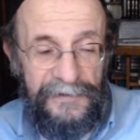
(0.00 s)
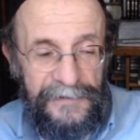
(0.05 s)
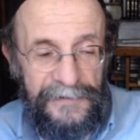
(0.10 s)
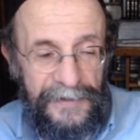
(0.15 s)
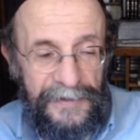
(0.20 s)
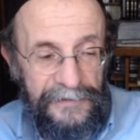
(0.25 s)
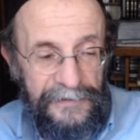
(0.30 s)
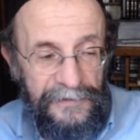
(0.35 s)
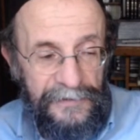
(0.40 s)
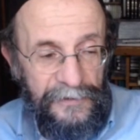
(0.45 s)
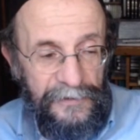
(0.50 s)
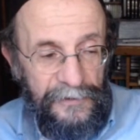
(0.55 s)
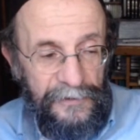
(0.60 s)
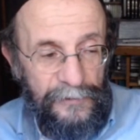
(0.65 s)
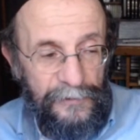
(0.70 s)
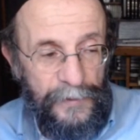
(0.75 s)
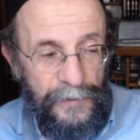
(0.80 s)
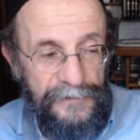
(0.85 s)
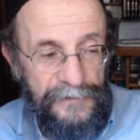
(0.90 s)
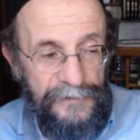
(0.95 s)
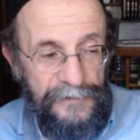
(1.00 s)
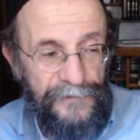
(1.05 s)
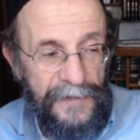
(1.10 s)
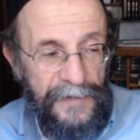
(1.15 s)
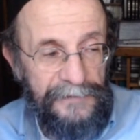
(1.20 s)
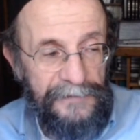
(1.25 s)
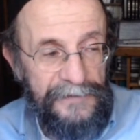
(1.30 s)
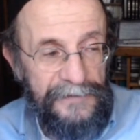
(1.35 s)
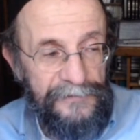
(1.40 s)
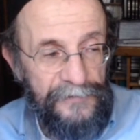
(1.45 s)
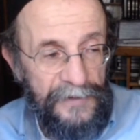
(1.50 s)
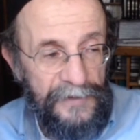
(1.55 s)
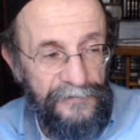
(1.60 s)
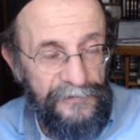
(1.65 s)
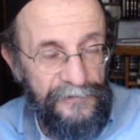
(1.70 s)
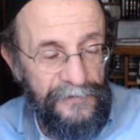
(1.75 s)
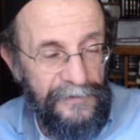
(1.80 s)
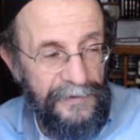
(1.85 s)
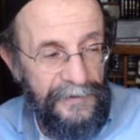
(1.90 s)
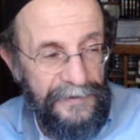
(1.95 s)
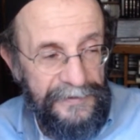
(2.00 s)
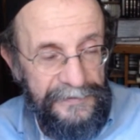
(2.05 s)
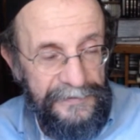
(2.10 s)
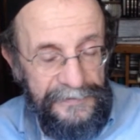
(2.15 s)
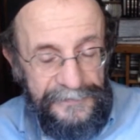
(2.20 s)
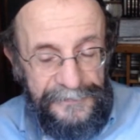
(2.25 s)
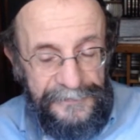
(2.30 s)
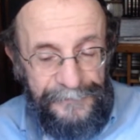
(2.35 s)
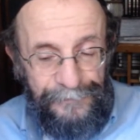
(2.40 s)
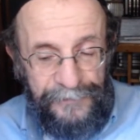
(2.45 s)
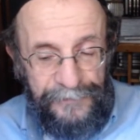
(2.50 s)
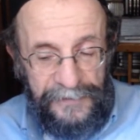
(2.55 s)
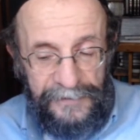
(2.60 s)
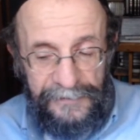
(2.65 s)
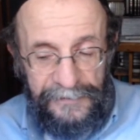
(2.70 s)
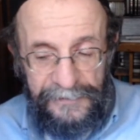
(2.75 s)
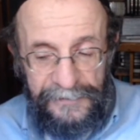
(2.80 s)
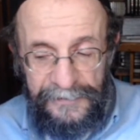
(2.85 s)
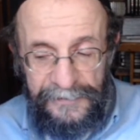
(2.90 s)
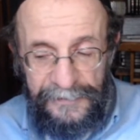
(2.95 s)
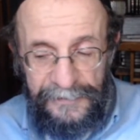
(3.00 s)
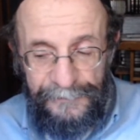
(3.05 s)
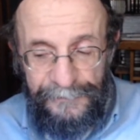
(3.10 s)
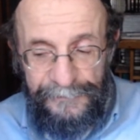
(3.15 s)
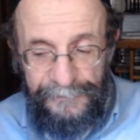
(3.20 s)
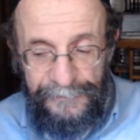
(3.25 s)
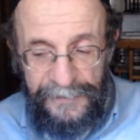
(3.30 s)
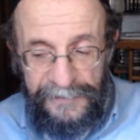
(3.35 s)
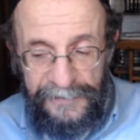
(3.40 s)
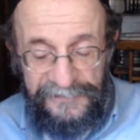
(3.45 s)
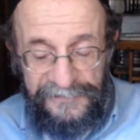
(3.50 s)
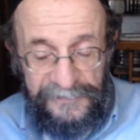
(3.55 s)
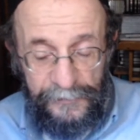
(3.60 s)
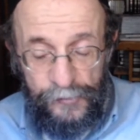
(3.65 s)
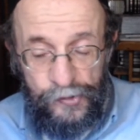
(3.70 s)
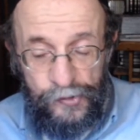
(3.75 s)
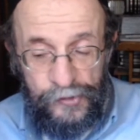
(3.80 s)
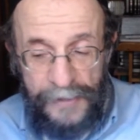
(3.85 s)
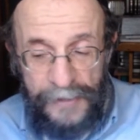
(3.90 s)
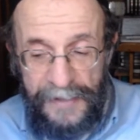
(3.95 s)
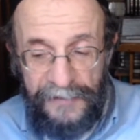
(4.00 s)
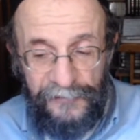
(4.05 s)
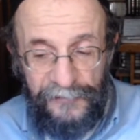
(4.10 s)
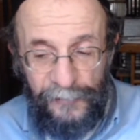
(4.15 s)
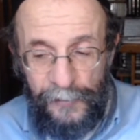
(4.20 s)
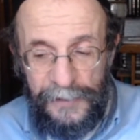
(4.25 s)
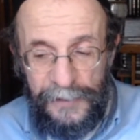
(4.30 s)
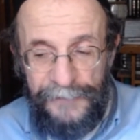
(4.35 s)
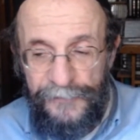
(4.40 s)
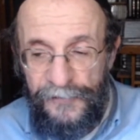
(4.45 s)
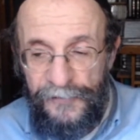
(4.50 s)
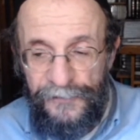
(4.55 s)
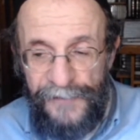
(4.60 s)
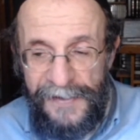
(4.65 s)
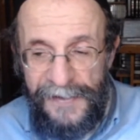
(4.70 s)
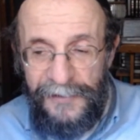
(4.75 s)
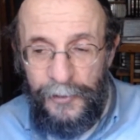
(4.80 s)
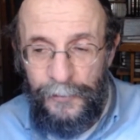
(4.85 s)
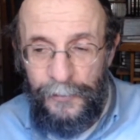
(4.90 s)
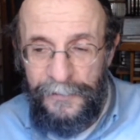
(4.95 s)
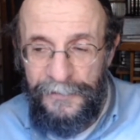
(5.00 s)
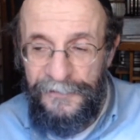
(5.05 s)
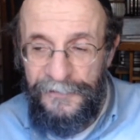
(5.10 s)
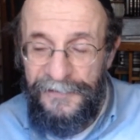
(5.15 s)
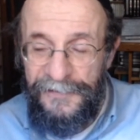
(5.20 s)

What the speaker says: that when he finally does die, it still shocks all of his followers.